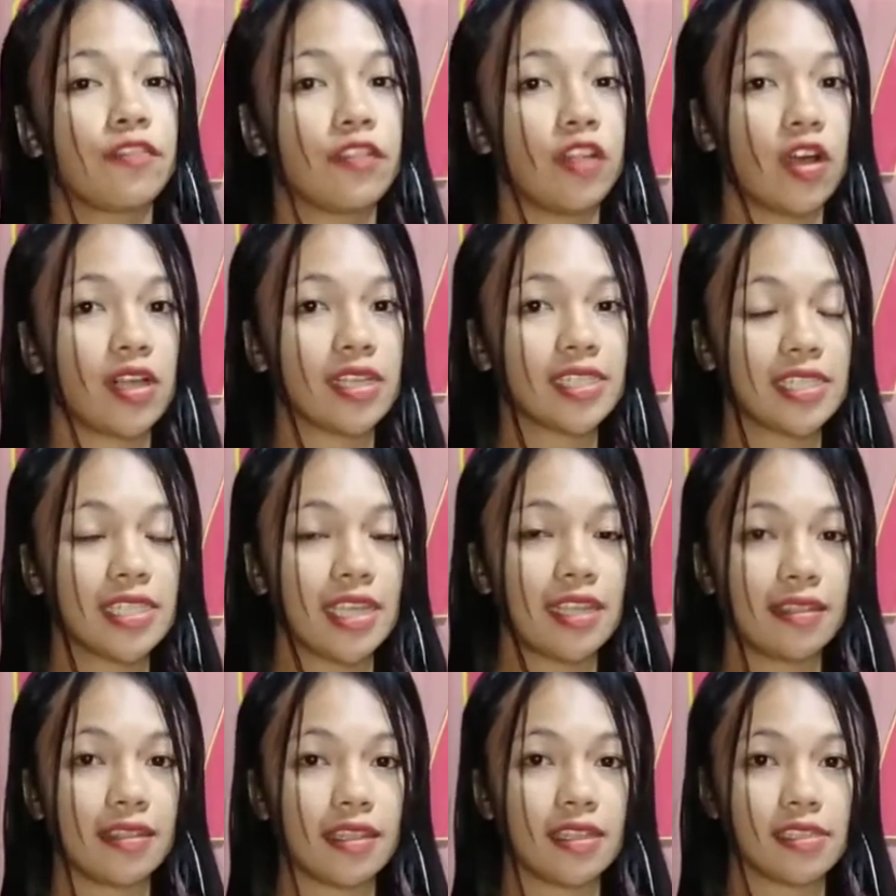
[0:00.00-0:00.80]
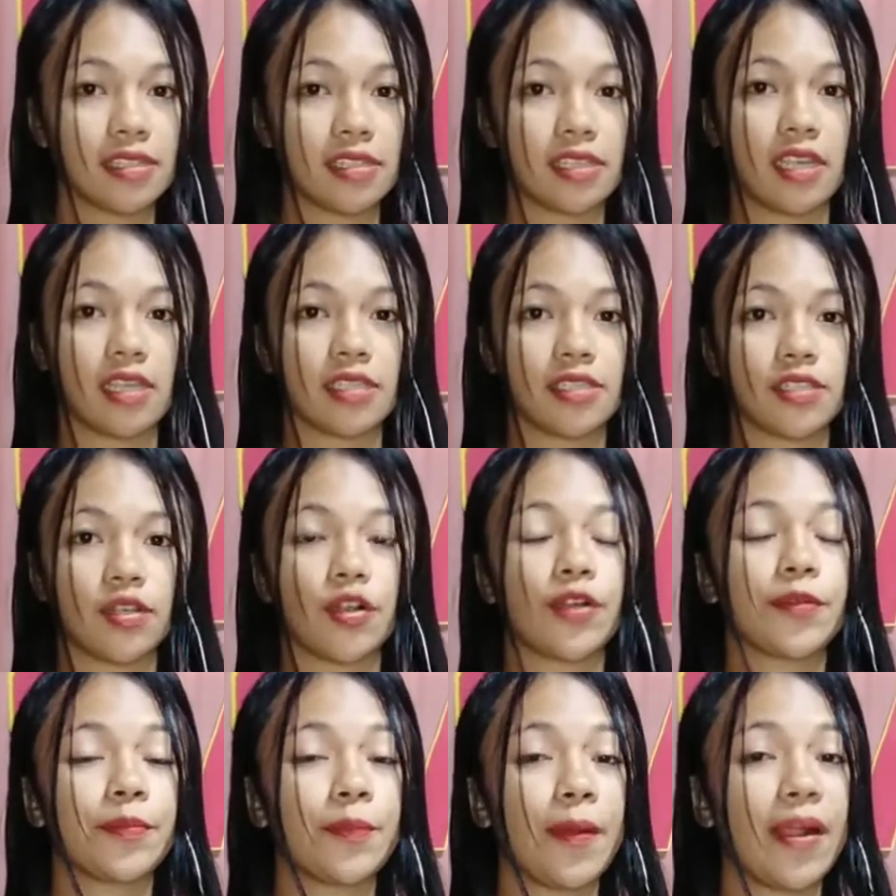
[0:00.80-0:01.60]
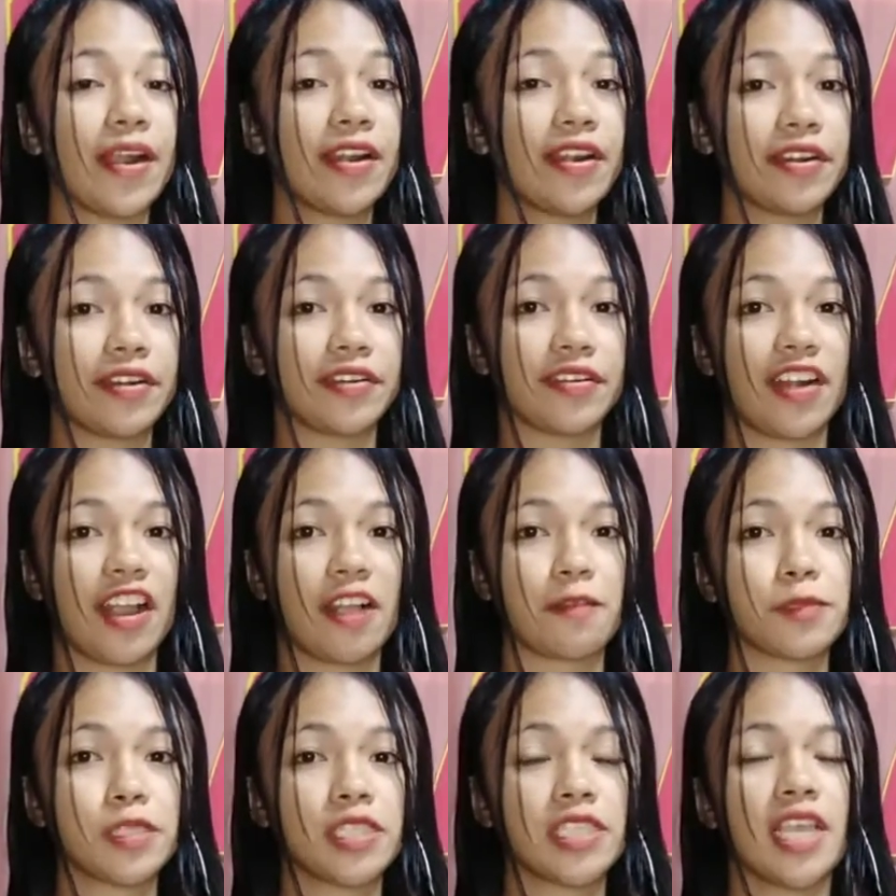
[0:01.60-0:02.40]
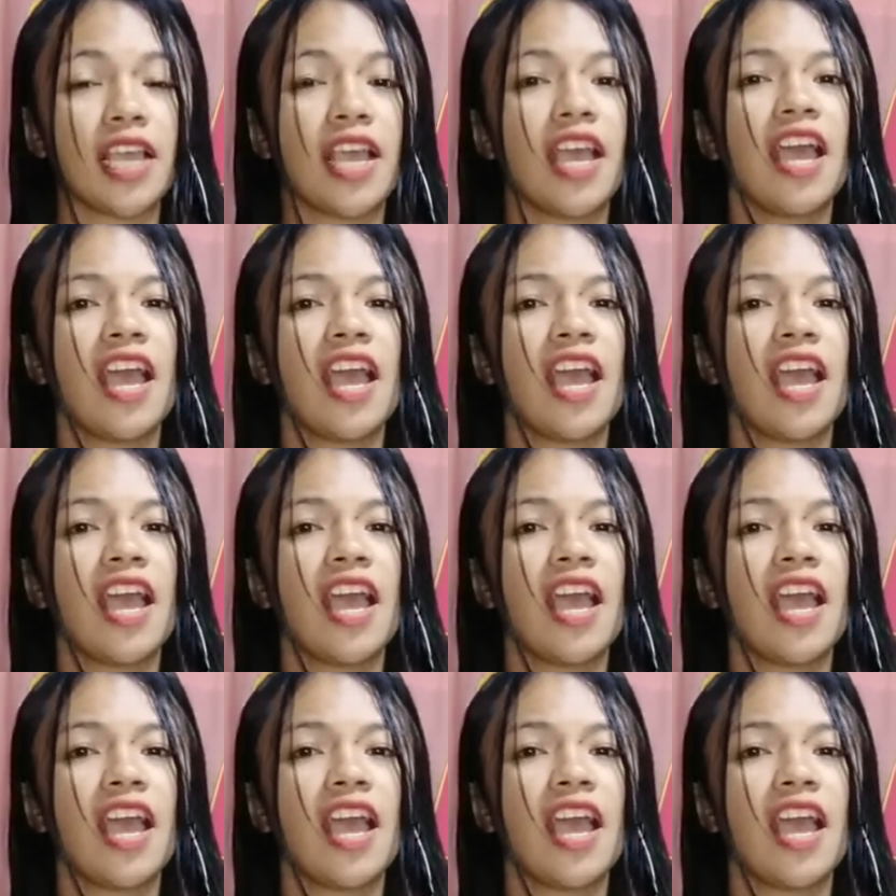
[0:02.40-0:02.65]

long sentences or paragraphs,